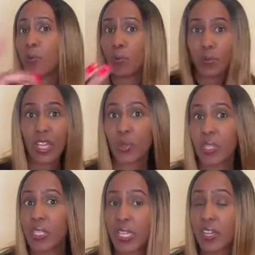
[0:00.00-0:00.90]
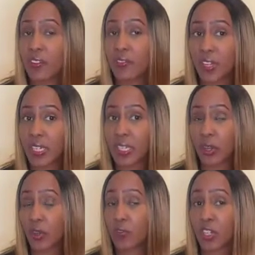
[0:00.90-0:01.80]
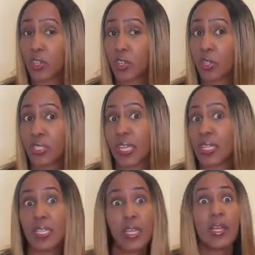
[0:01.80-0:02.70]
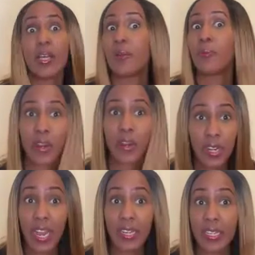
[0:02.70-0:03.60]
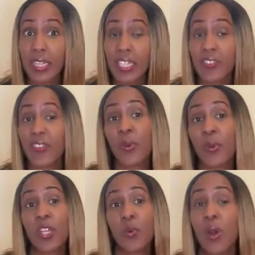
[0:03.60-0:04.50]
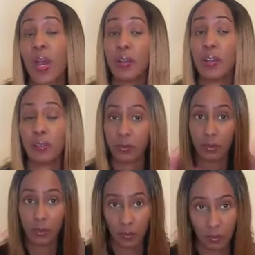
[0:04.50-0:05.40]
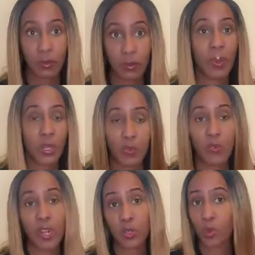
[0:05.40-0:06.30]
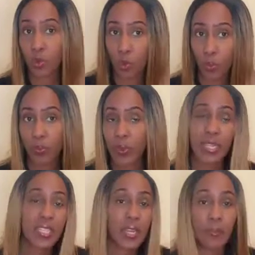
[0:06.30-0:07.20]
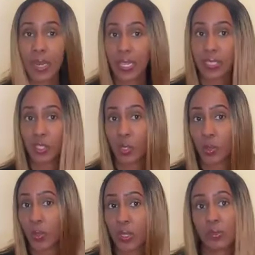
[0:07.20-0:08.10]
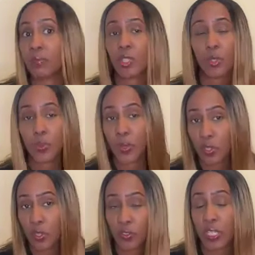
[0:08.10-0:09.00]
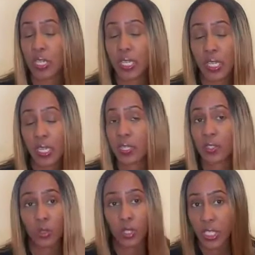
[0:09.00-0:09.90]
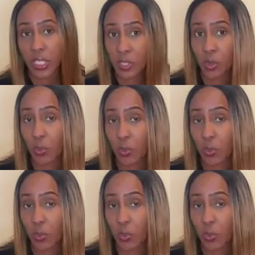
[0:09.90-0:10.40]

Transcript: That's what Slee revealed in the confessionals, that Maria did it even when they were part of one group. That time last season when she was part of Slee and Sorisha's group.